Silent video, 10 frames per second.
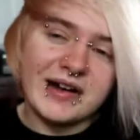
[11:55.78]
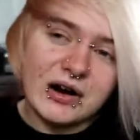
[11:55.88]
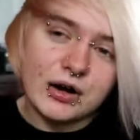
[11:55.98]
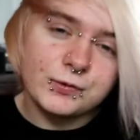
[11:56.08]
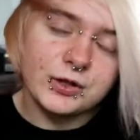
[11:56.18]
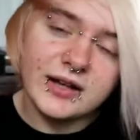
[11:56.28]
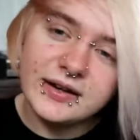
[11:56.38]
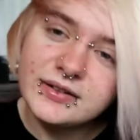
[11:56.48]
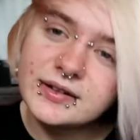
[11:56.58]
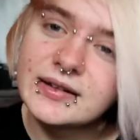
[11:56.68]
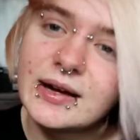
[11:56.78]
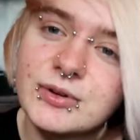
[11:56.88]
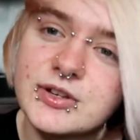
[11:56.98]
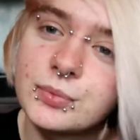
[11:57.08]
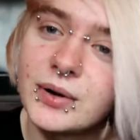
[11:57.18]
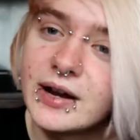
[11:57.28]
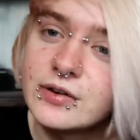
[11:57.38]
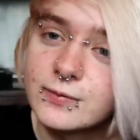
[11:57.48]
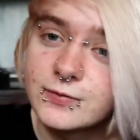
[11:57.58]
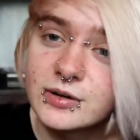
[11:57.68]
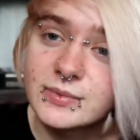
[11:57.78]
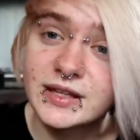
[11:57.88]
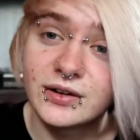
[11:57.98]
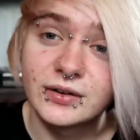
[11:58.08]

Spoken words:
hour of good lighting in there, which is why I don't film in there